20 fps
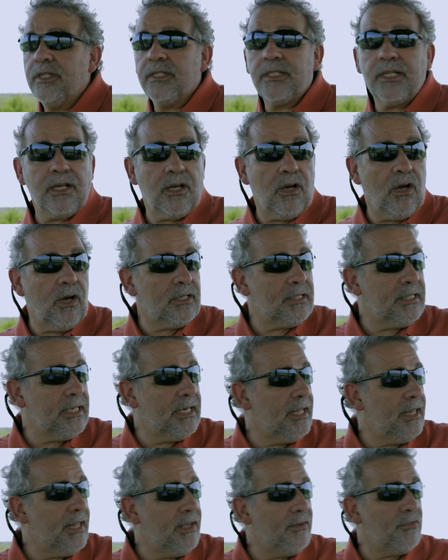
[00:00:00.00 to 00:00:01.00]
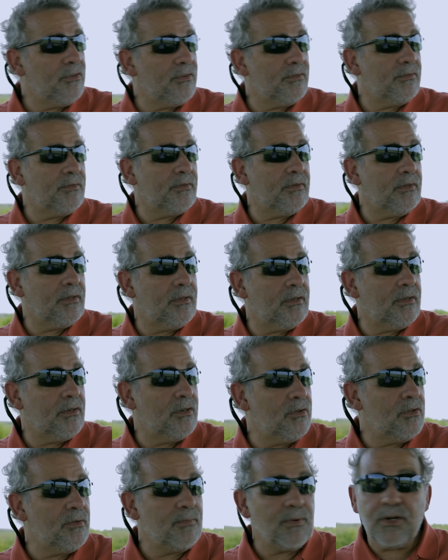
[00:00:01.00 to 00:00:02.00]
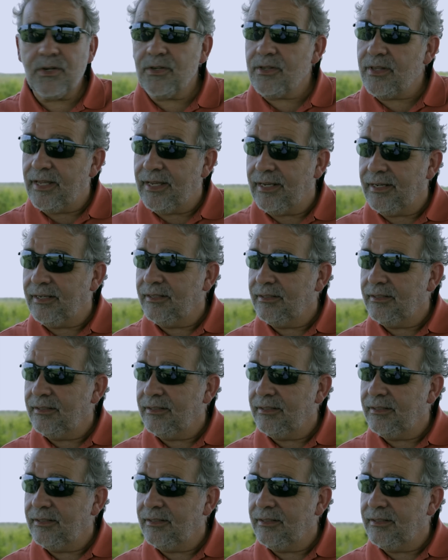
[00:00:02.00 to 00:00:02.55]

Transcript: Does it cost anything to do the bird thing?